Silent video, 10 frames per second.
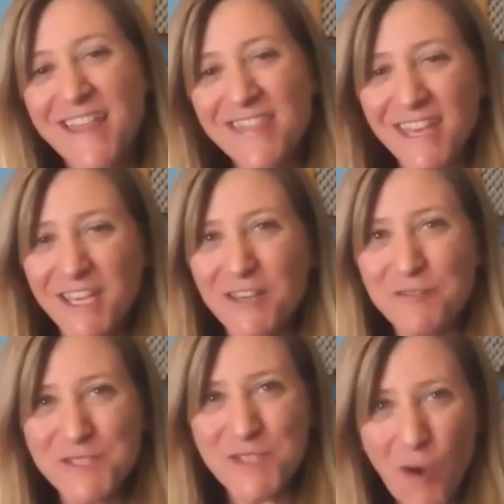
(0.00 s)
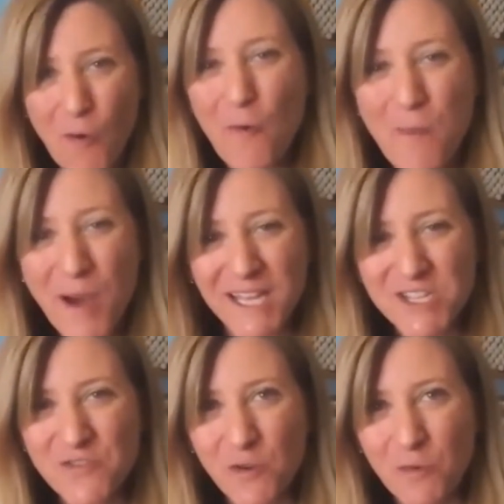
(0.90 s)
Thank you so
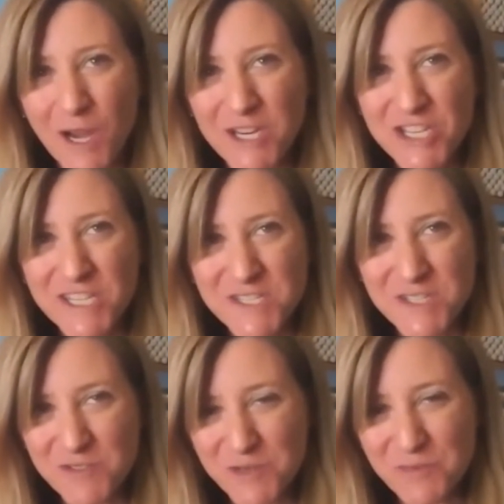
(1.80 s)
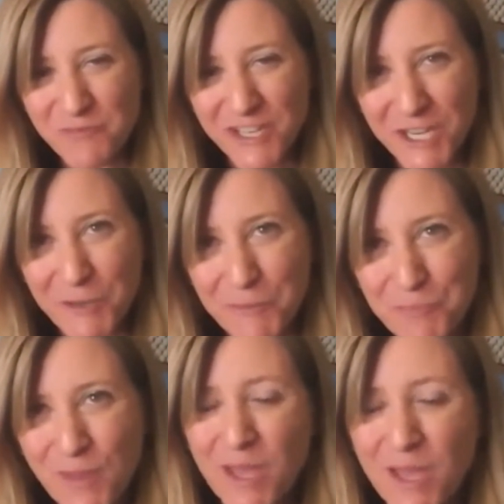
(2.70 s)
much for watching this YouTube video.
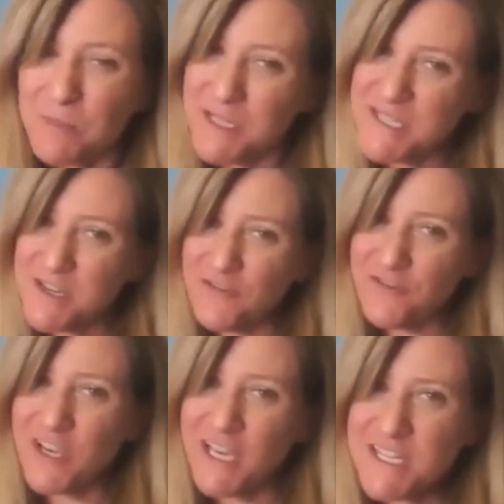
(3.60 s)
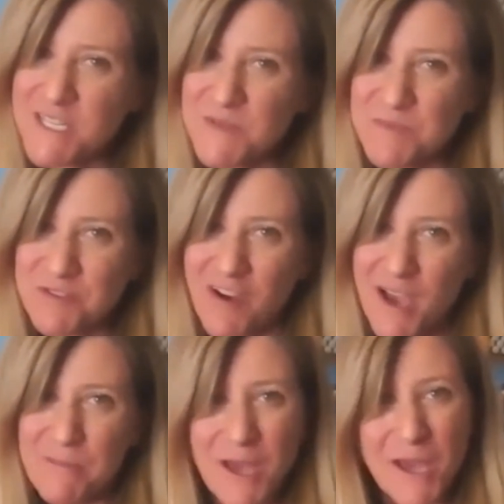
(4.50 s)
Please don't forget to
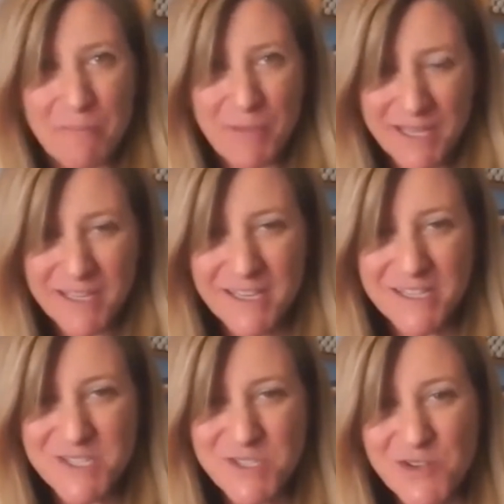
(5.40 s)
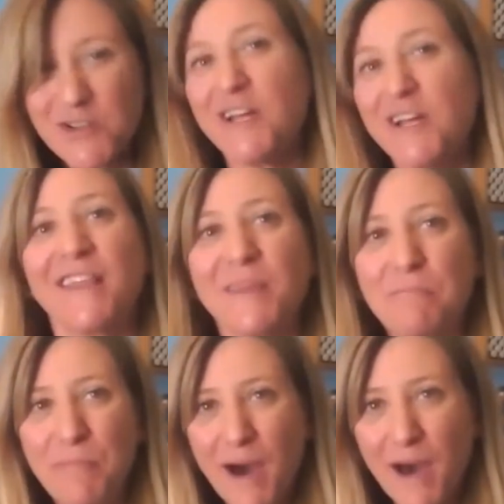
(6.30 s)
subscribe by clicking the circle at the
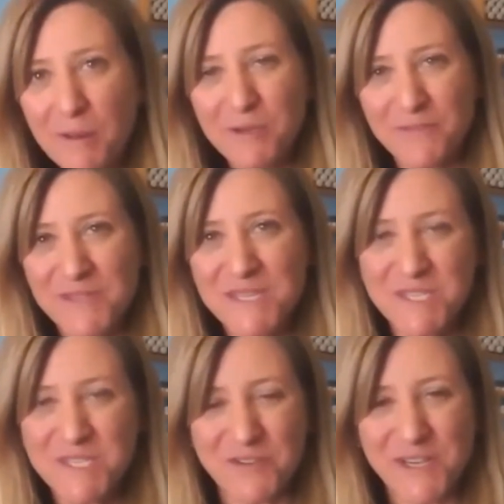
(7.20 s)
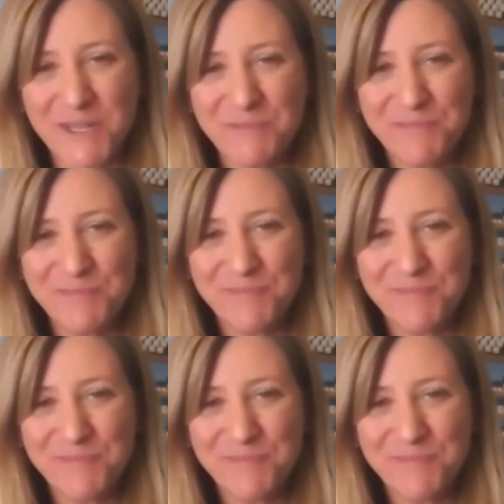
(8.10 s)
bottom of this screen.